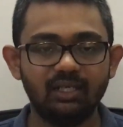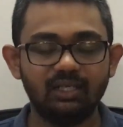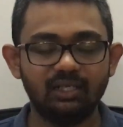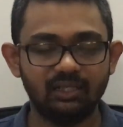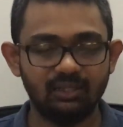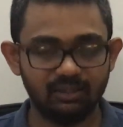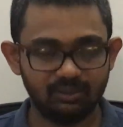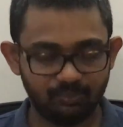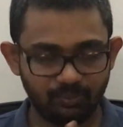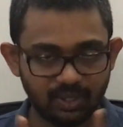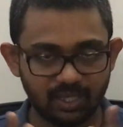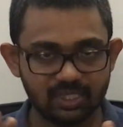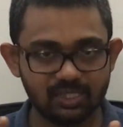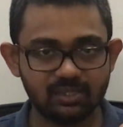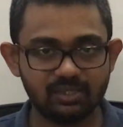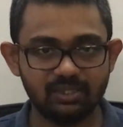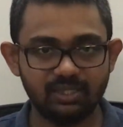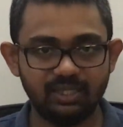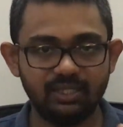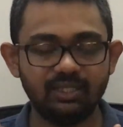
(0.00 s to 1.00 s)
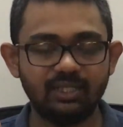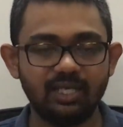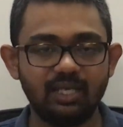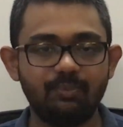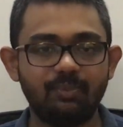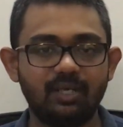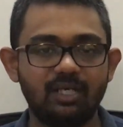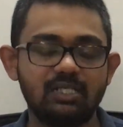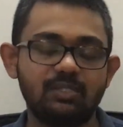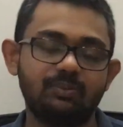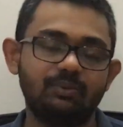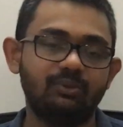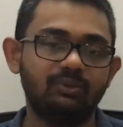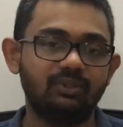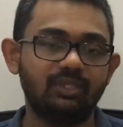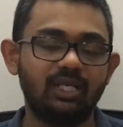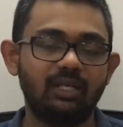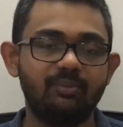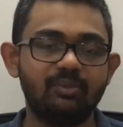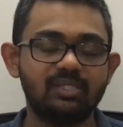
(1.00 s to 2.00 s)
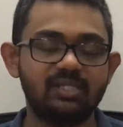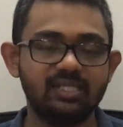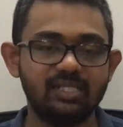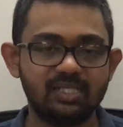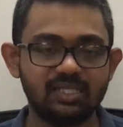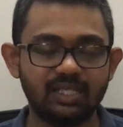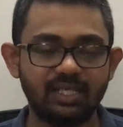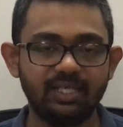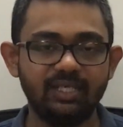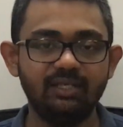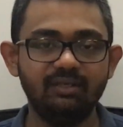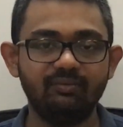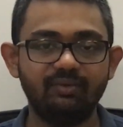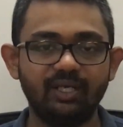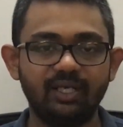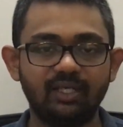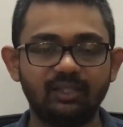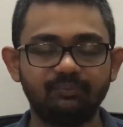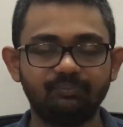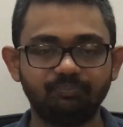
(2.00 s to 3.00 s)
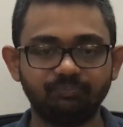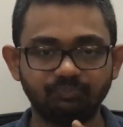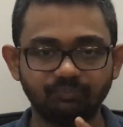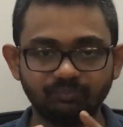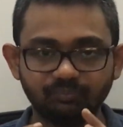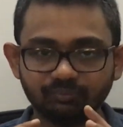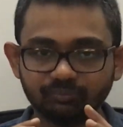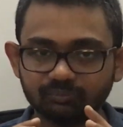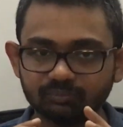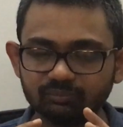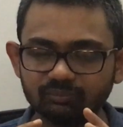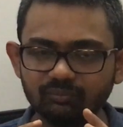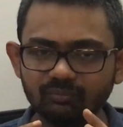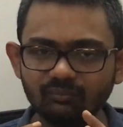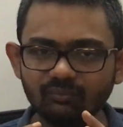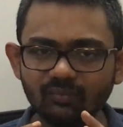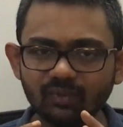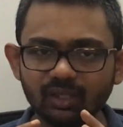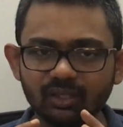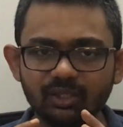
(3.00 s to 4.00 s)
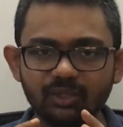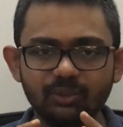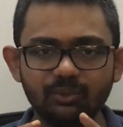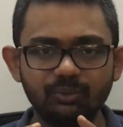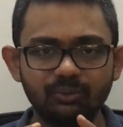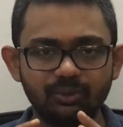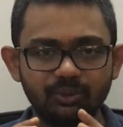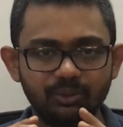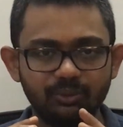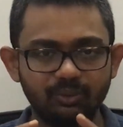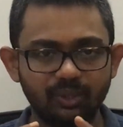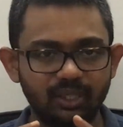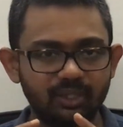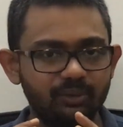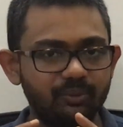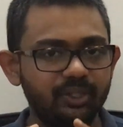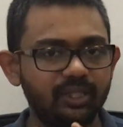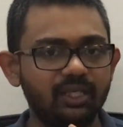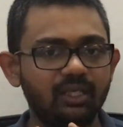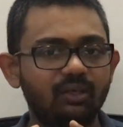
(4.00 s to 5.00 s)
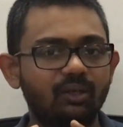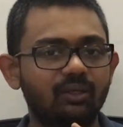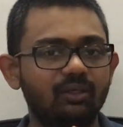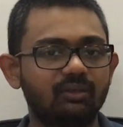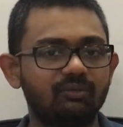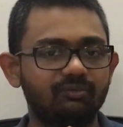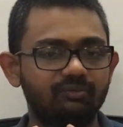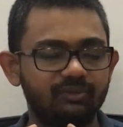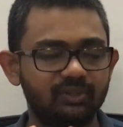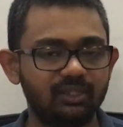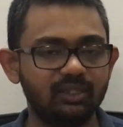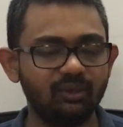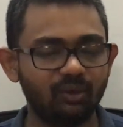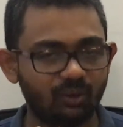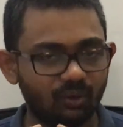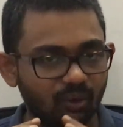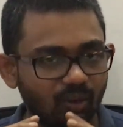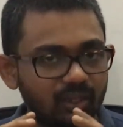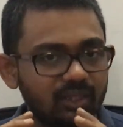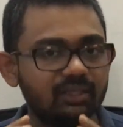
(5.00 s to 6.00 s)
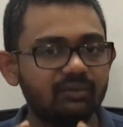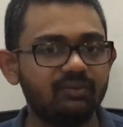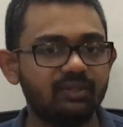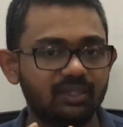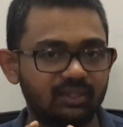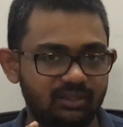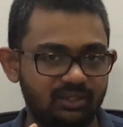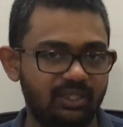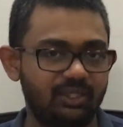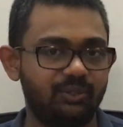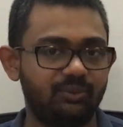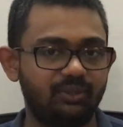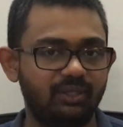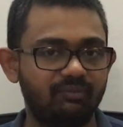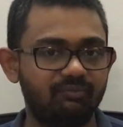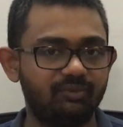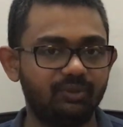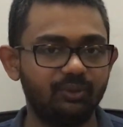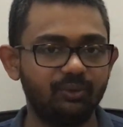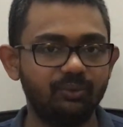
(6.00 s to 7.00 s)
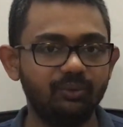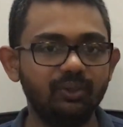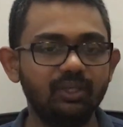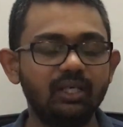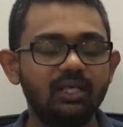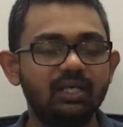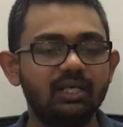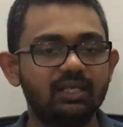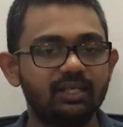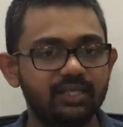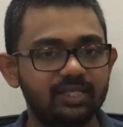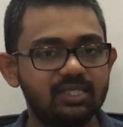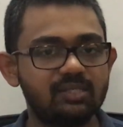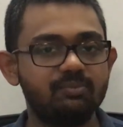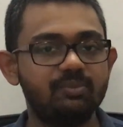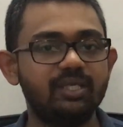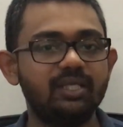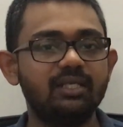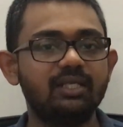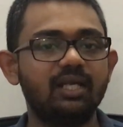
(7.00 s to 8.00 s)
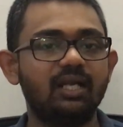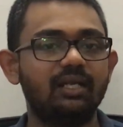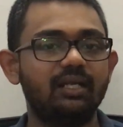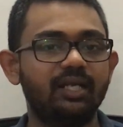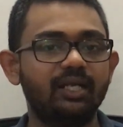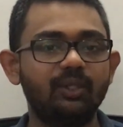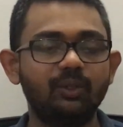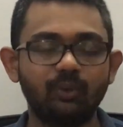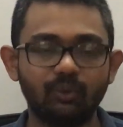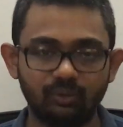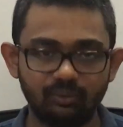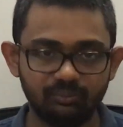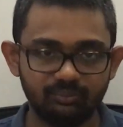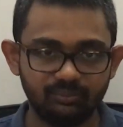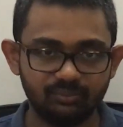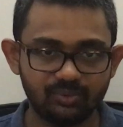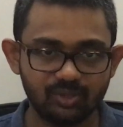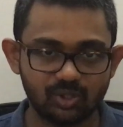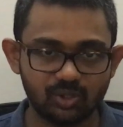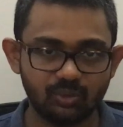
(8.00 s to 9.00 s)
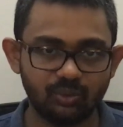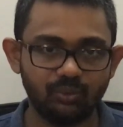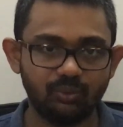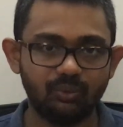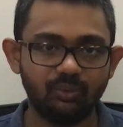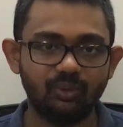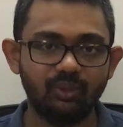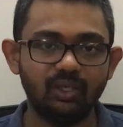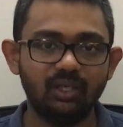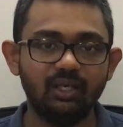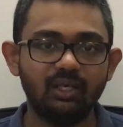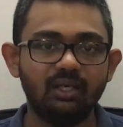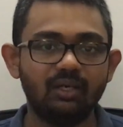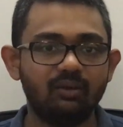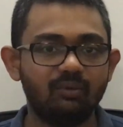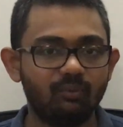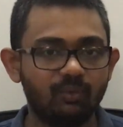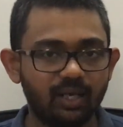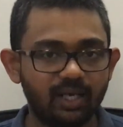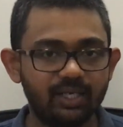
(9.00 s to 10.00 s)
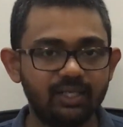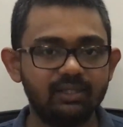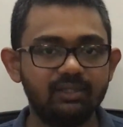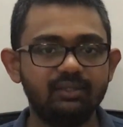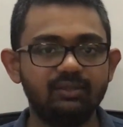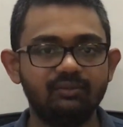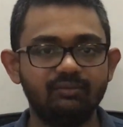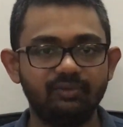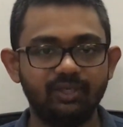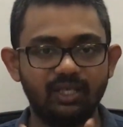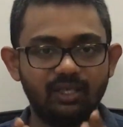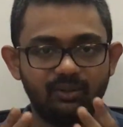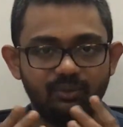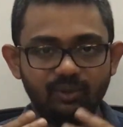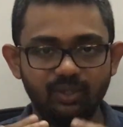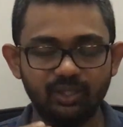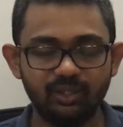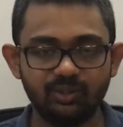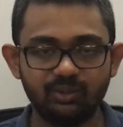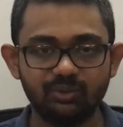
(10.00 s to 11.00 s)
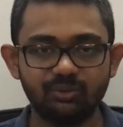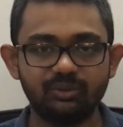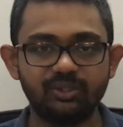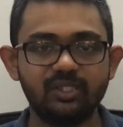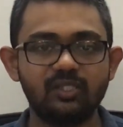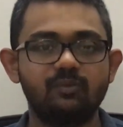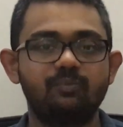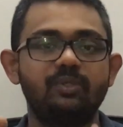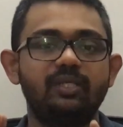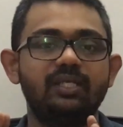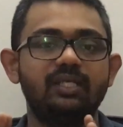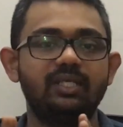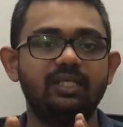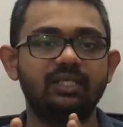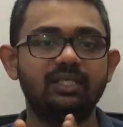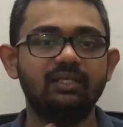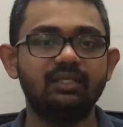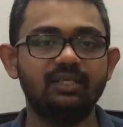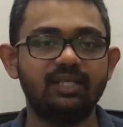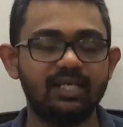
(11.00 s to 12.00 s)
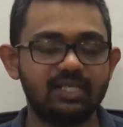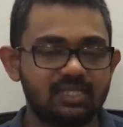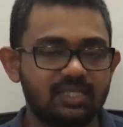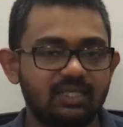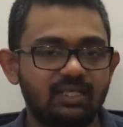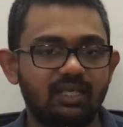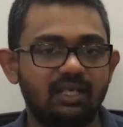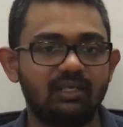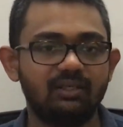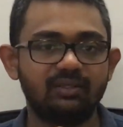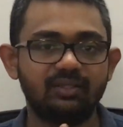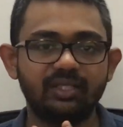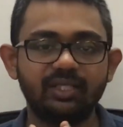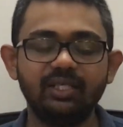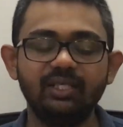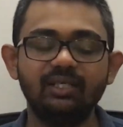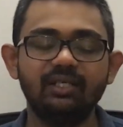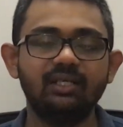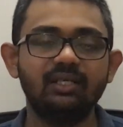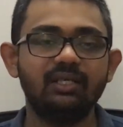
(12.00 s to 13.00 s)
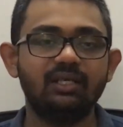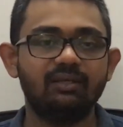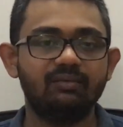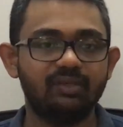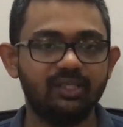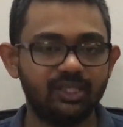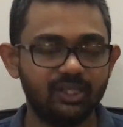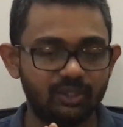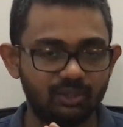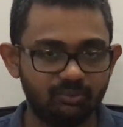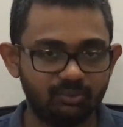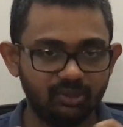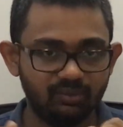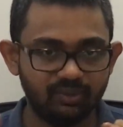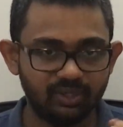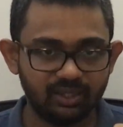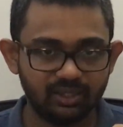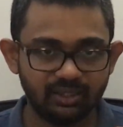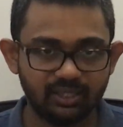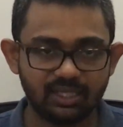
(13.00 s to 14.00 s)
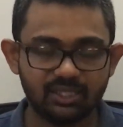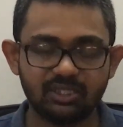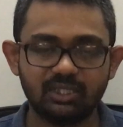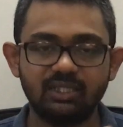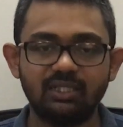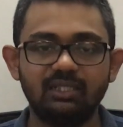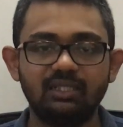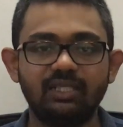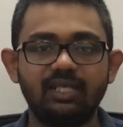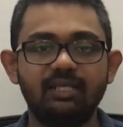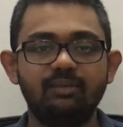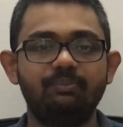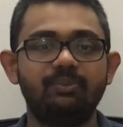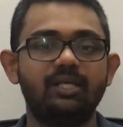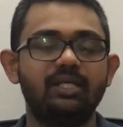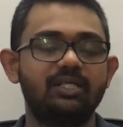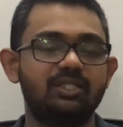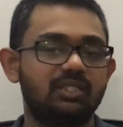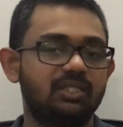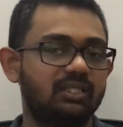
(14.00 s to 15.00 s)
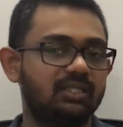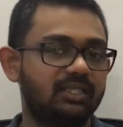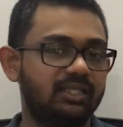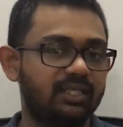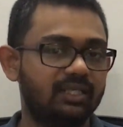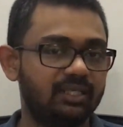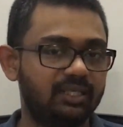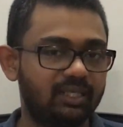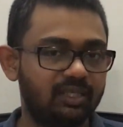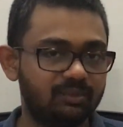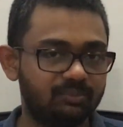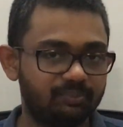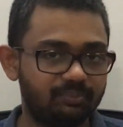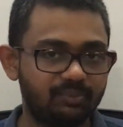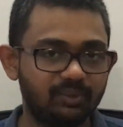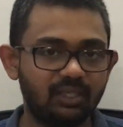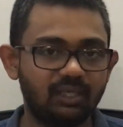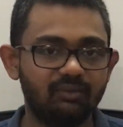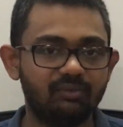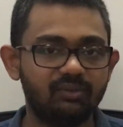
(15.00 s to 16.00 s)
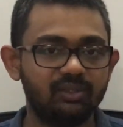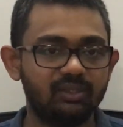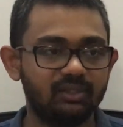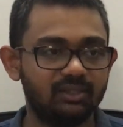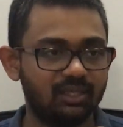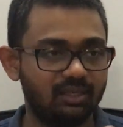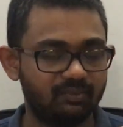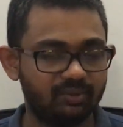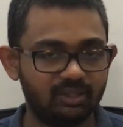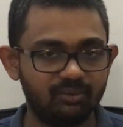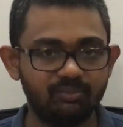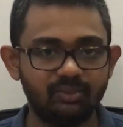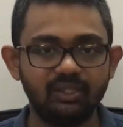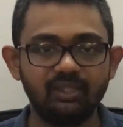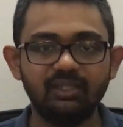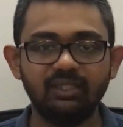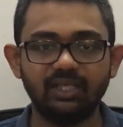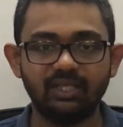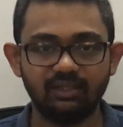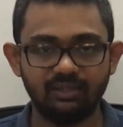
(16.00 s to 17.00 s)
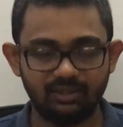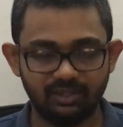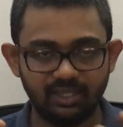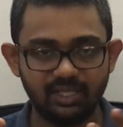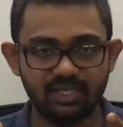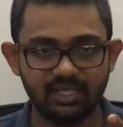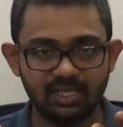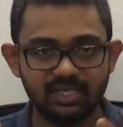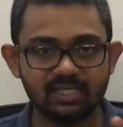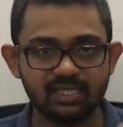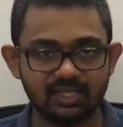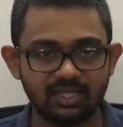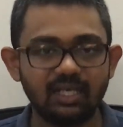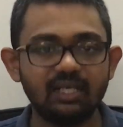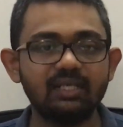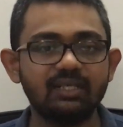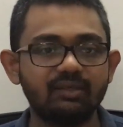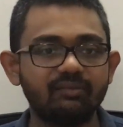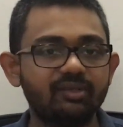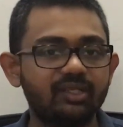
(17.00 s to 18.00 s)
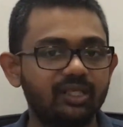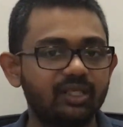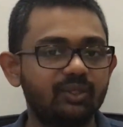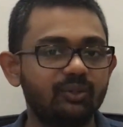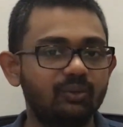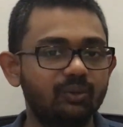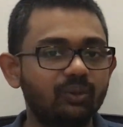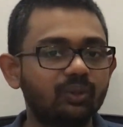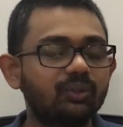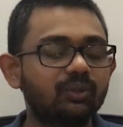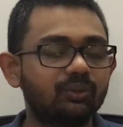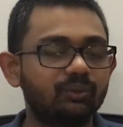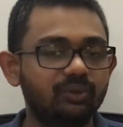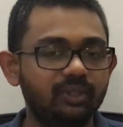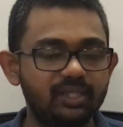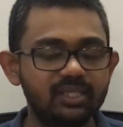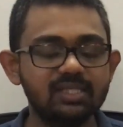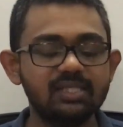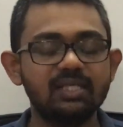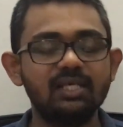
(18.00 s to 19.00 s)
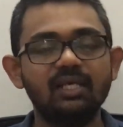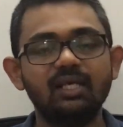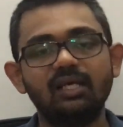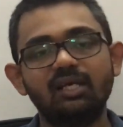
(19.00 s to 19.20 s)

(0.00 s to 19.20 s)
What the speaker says: The entire past program is designed where you are doing a lot of work, or all the work that you have to do is being done at home. So while we are going through this period as a country, we need to be very rational and patient and help our government, and as a country we need to go through this.